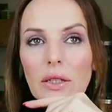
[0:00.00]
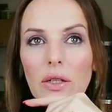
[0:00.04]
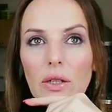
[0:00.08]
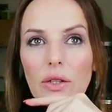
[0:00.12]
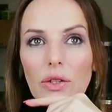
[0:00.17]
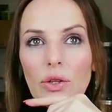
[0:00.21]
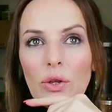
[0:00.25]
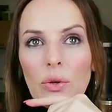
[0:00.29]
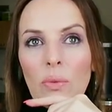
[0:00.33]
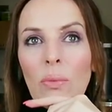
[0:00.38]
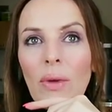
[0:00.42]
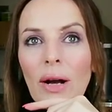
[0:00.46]

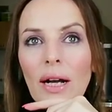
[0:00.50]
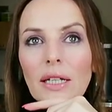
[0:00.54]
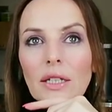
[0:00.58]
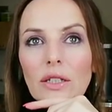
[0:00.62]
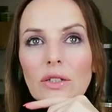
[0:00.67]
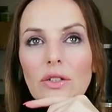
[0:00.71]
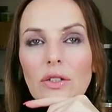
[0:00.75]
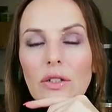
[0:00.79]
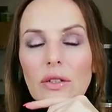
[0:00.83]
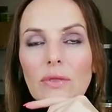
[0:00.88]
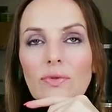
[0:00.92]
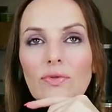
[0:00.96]
You might
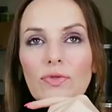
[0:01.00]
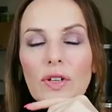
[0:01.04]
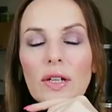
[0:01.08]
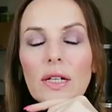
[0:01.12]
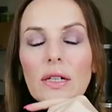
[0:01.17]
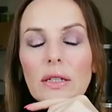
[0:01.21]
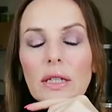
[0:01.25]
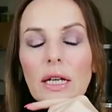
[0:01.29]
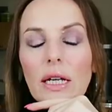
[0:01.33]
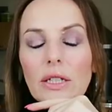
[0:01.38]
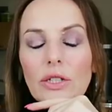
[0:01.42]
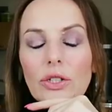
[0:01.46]
feel
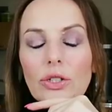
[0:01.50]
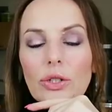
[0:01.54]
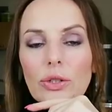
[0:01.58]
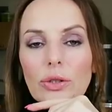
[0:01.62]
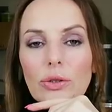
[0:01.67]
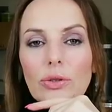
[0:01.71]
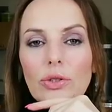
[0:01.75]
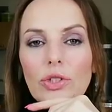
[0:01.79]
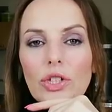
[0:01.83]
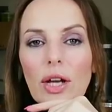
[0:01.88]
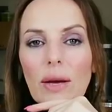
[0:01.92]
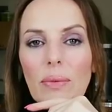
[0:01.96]
that
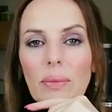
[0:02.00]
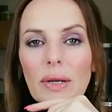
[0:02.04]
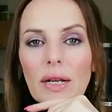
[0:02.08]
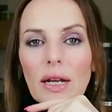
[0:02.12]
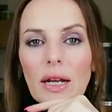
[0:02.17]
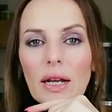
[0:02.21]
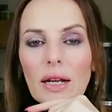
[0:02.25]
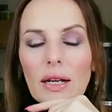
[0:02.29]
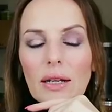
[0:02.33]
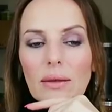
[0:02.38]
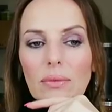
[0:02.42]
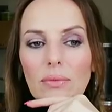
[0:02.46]
too,
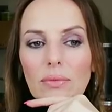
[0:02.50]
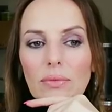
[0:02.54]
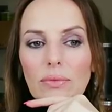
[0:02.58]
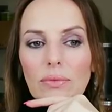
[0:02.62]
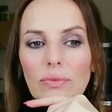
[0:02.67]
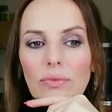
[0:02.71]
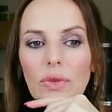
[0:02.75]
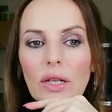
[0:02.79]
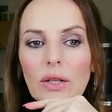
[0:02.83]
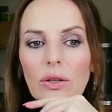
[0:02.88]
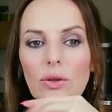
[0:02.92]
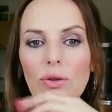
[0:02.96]
Gemini,
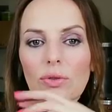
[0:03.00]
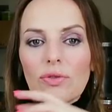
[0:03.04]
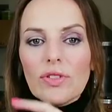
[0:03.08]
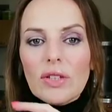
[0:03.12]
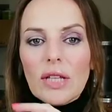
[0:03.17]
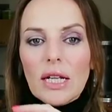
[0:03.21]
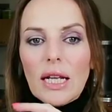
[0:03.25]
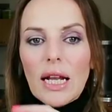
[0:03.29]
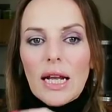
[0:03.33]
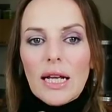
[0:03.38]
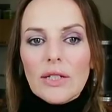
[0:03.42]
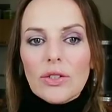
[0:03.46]
that over
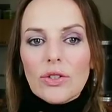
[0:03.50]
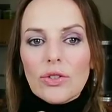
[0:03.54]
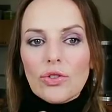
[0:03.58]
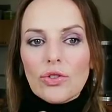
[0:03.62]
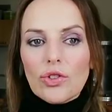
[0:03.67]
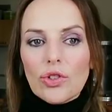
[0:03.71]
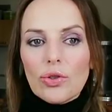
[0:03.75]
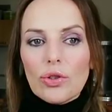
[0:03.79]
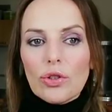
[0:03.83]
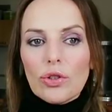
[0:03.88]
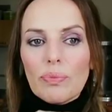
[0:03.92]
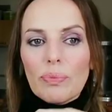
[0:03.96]
the last
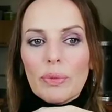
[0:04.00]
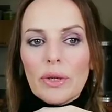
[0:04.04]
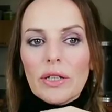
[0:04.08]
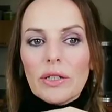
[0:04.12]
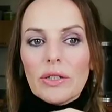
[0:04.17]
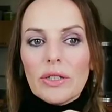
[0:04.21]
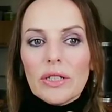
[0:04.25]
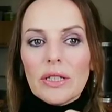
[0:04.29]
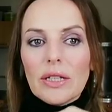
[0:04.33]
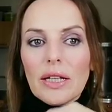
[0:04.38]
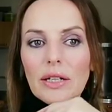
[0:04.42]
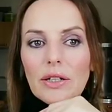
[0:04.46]
short
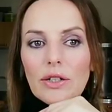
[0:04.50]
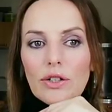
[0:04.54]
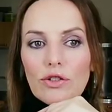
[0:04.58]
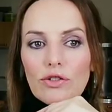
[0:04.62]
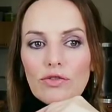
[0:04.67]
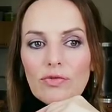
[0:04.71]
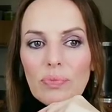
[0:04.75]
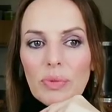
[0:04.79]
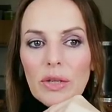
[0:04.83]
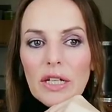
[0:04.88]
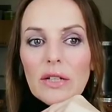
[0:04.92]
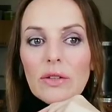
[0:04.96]
period that
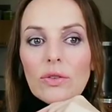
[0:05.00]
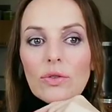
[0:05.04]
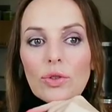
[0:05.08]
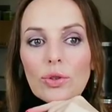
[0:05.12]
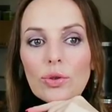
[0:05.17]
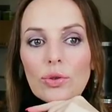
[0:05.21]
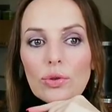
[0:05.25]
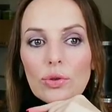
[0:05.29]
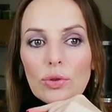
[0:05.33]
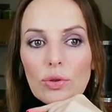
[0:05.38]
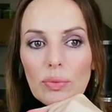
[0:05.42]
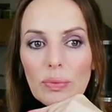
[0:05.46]
you've been
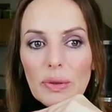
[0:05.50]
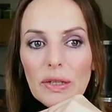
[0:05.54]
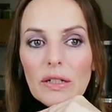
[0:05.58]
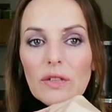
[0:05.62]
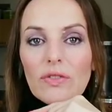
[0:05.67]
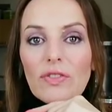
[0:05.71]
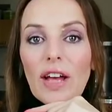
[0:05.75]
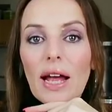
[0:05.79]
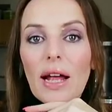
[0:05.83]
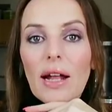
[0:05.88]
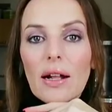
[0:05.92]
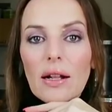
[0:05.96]
through a bit of
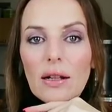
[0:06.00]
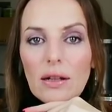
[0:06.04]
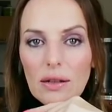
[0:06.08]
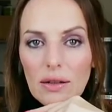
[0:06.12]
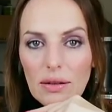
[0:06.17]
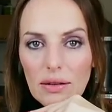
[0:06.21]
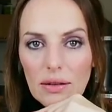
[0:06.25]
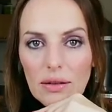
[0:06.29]
hell.